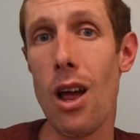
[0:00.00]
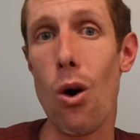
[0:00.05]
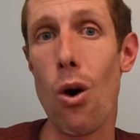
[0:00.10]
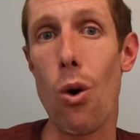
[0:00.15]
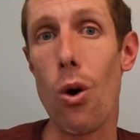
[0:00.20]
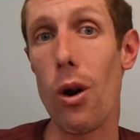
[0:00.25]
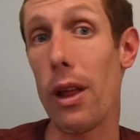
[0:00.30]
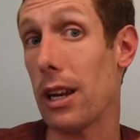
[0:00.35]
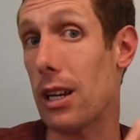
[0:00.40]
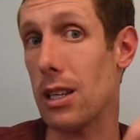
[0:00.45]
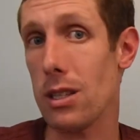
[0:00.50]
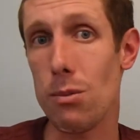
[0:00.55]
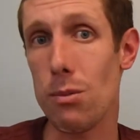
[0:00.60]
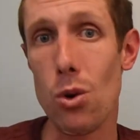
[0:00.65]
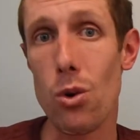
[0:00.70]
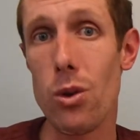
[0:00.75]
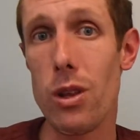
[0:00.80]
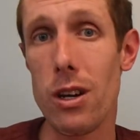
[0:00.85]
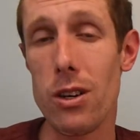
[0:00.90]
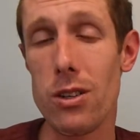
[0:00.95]
or like a
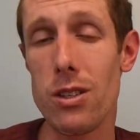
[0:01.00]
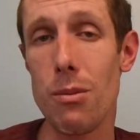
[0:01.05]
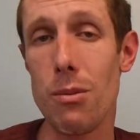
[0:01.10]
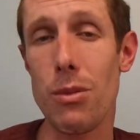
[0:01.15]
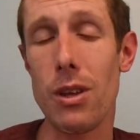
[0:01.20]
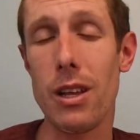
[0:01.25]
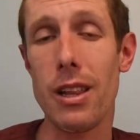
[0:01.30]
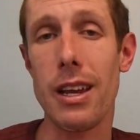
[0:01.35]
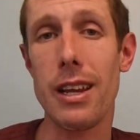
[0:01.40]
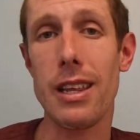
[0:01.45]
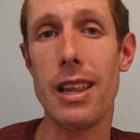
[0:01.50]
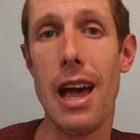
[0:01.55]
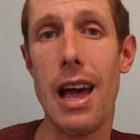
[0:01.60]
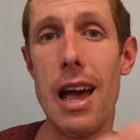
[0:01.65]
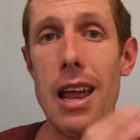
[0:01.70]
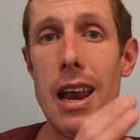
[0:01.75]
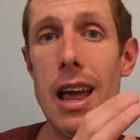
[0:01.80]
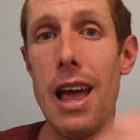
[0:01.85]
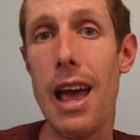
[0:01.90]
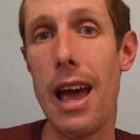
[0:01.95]
smoothie or something like that,